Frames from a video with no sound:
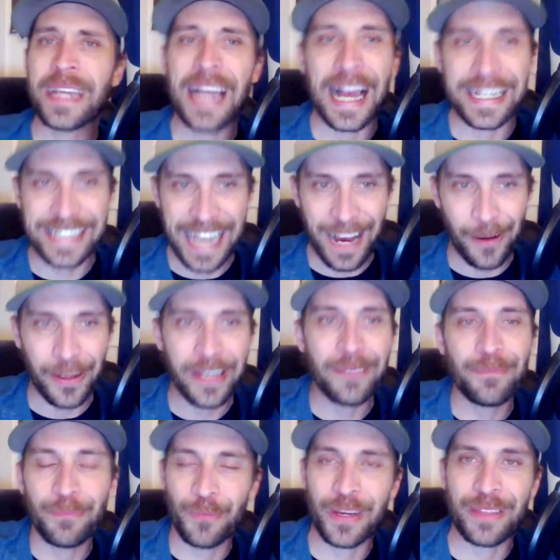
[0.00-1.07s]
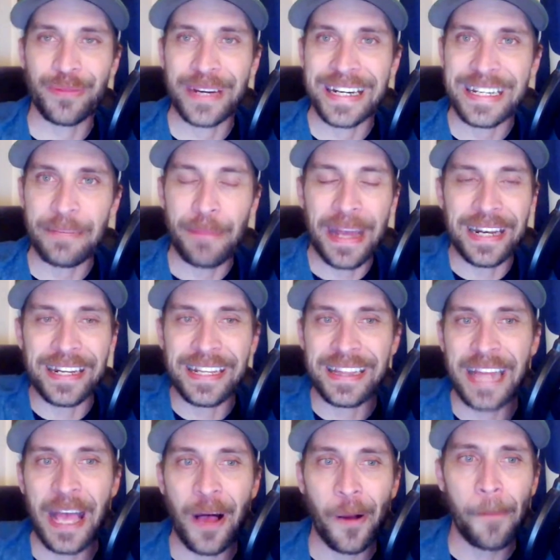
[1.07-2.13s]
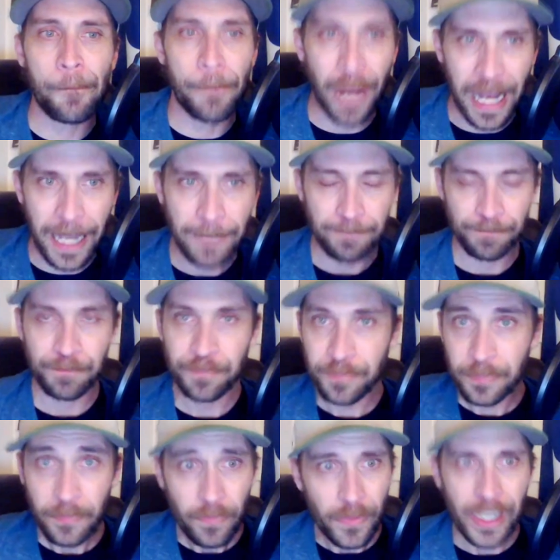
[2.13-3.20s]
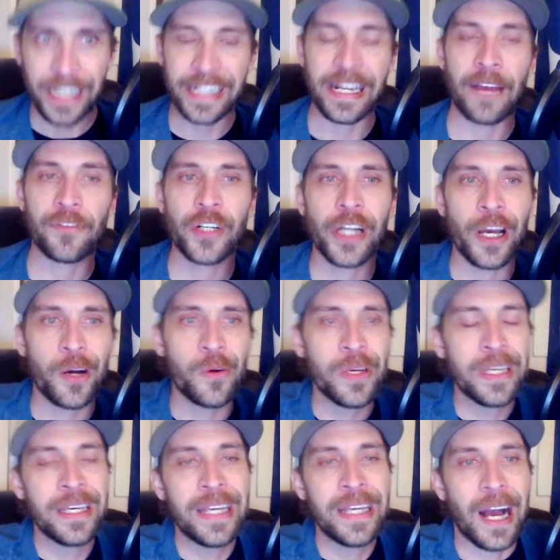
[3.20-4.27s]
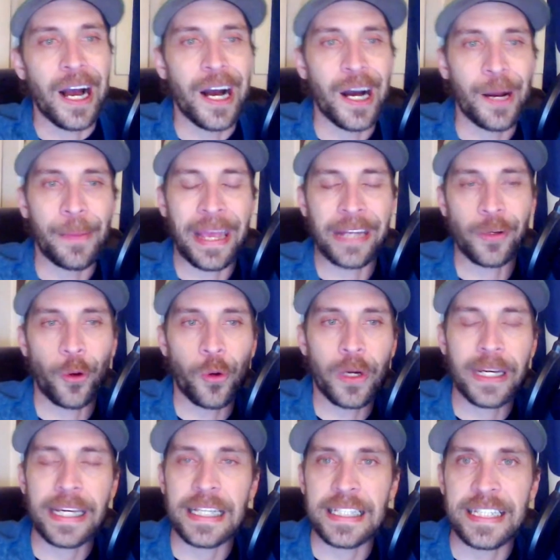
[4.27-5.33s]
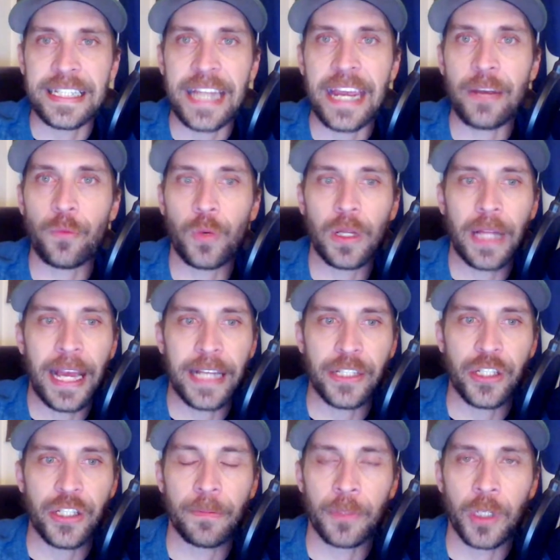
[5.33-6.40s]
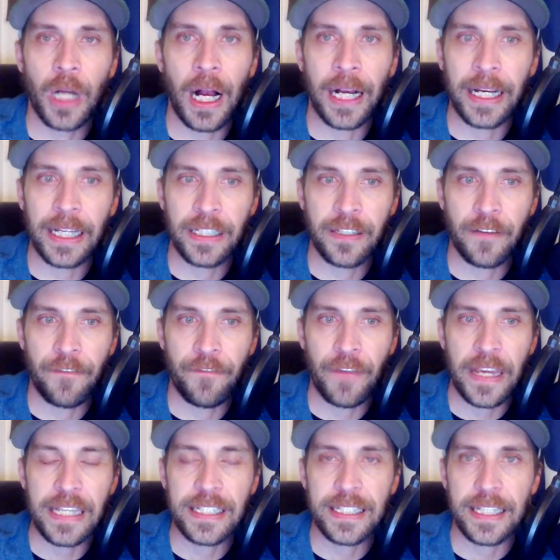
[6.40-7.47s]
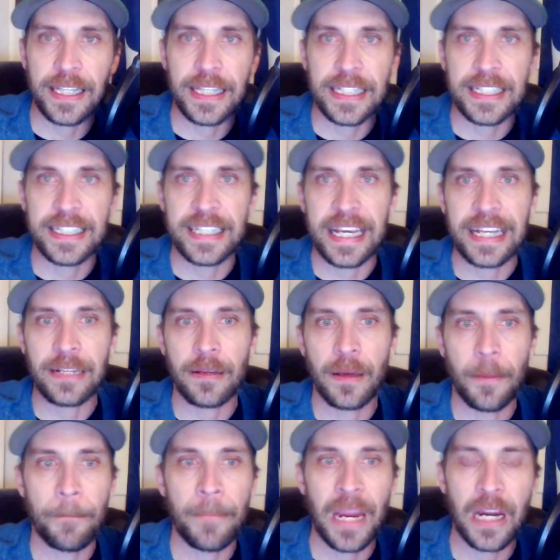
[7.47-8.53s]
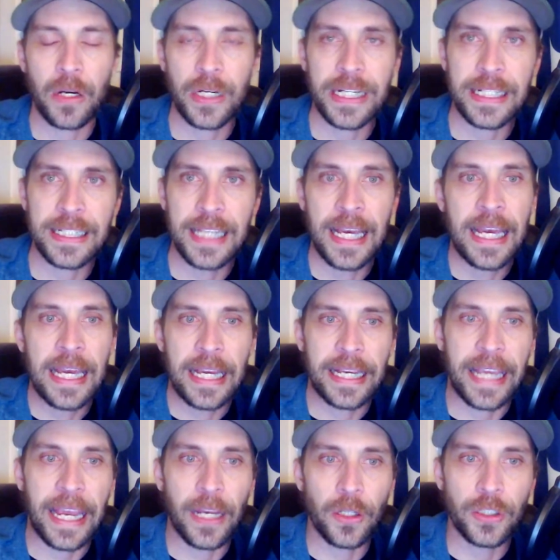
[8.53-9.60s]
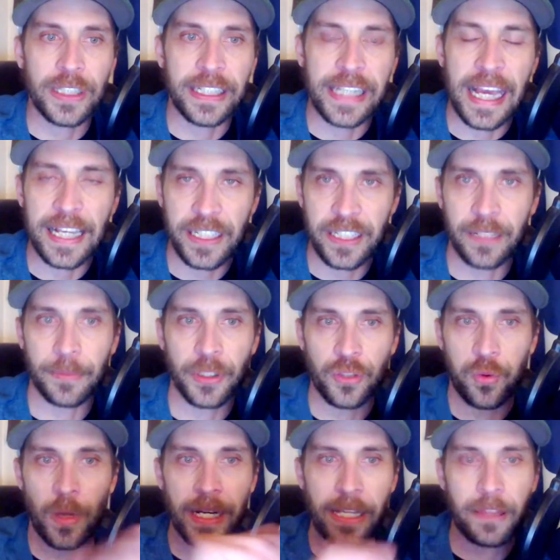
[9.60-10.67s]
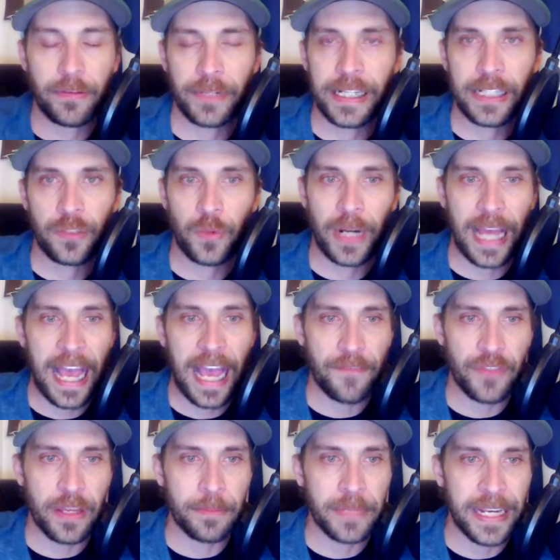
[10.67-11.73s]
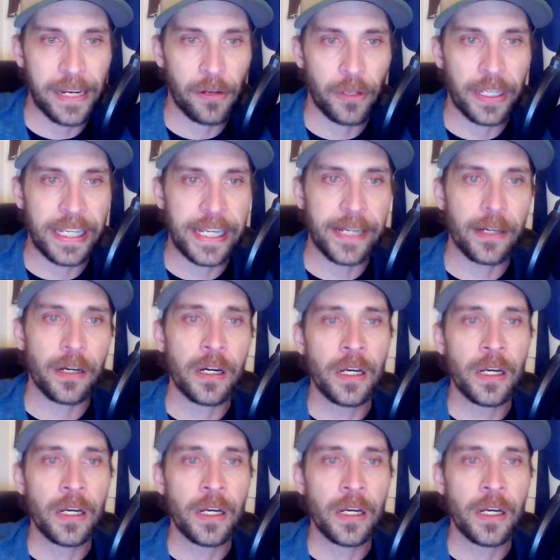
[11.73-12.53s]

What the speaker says: I doubt it with Randy Bennett at the helm, but you never know. And Oregon State will head to Moraga to face the St. Mary's Gaels. And yes, number 23 is what I have them down here.